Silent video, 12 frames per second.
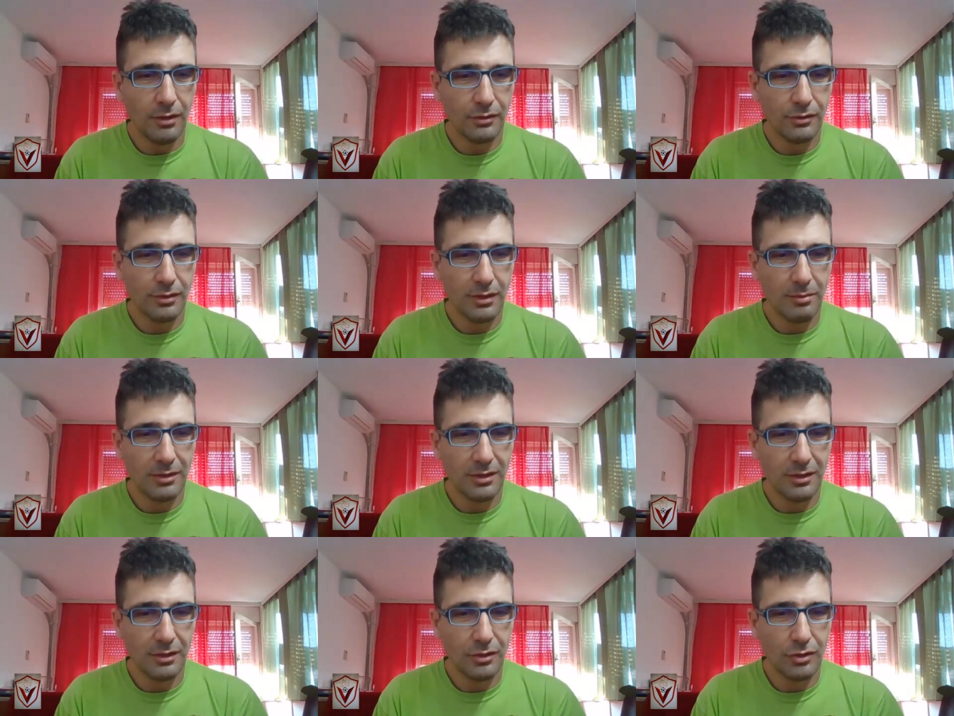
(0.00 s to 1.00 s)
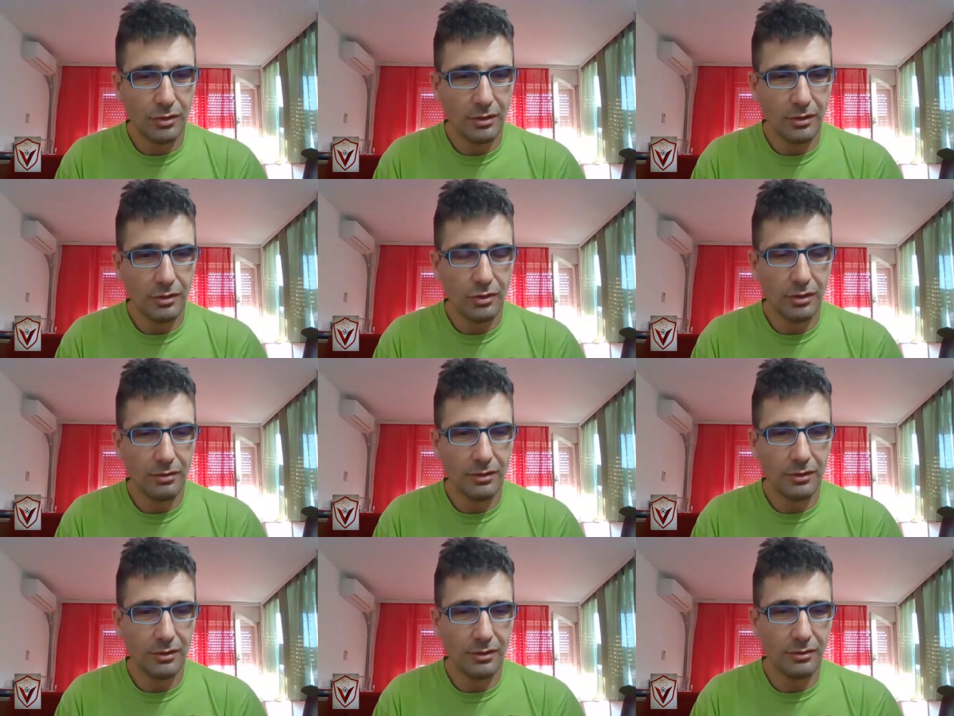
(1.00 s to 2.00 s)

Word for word: lost to Tabata Ricci, she was